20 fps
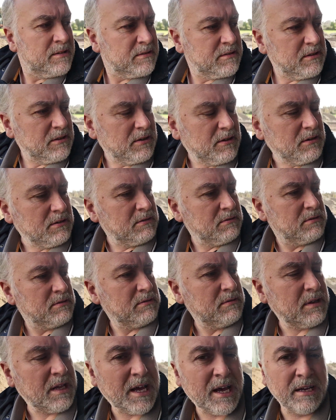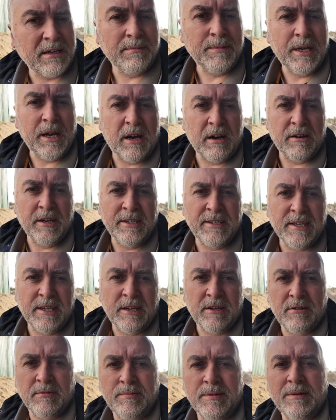So it'll be all right
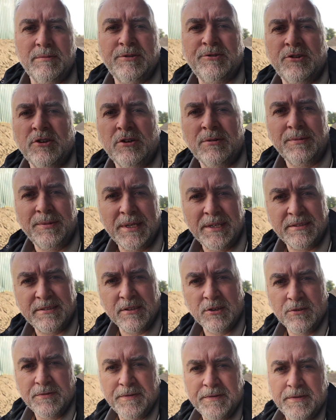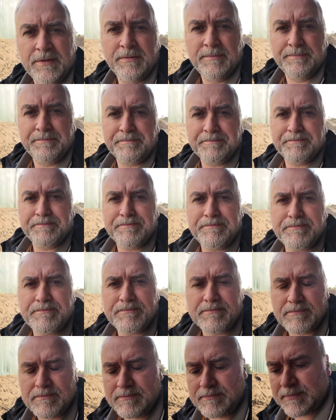there. Be able to throw them a bit of stuff,
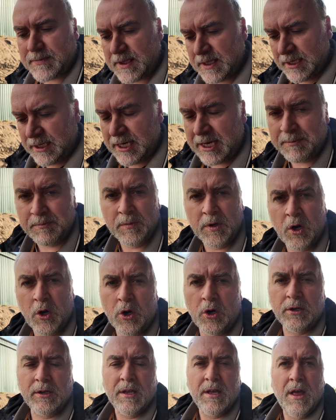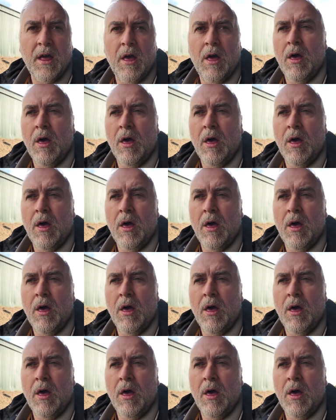keep them going.